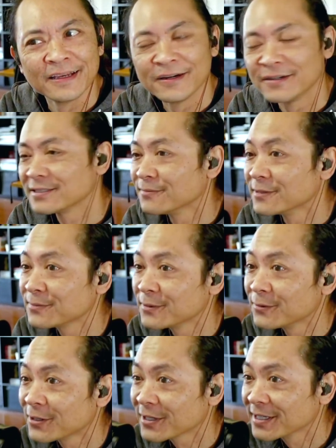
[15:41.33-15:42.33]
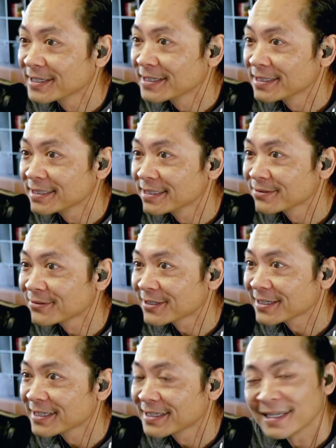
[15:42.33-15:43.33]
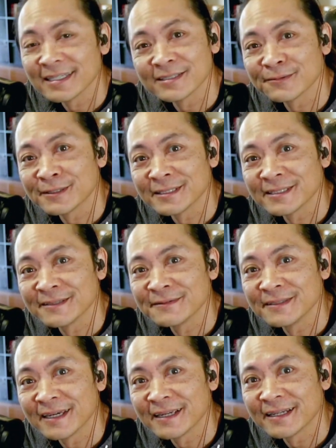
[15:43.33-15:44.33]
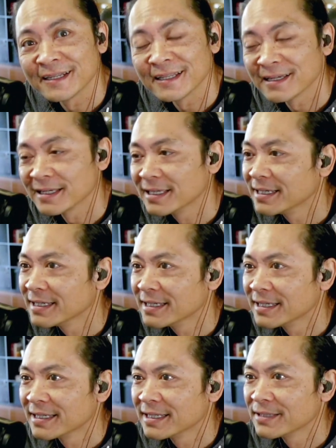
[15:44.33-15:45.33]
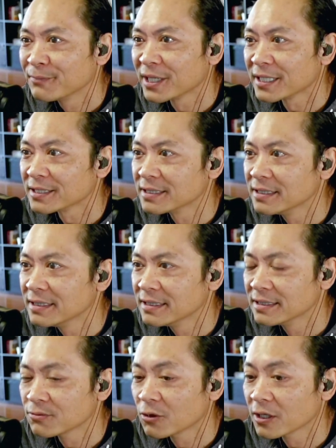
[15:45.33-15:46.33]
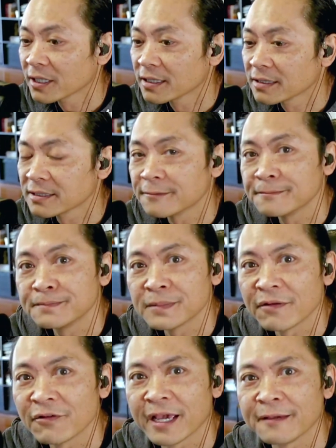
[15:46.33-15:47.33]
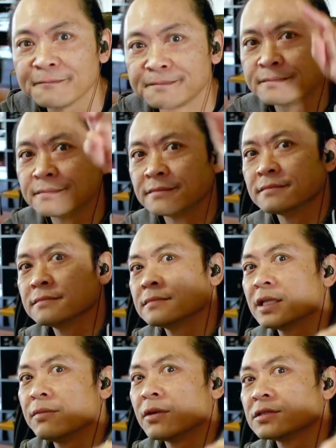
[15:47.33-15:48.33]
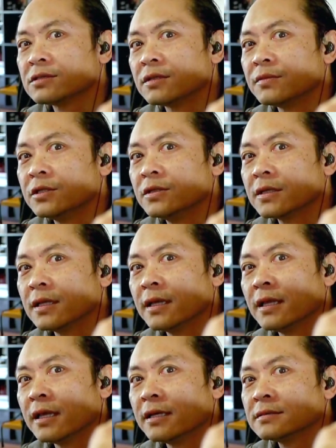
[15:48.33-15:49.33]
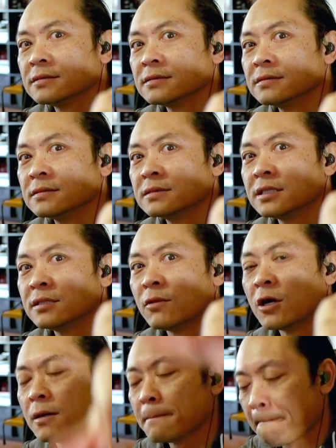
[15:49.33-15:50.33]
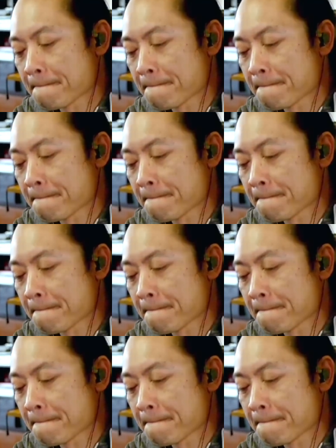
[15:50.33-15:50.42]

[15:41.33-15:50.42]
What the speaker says: Oh, she must be working. She's working. I just wanted to see if she had anything. But she is working, so every day, keep on strumming ukulele. See you tomorrow.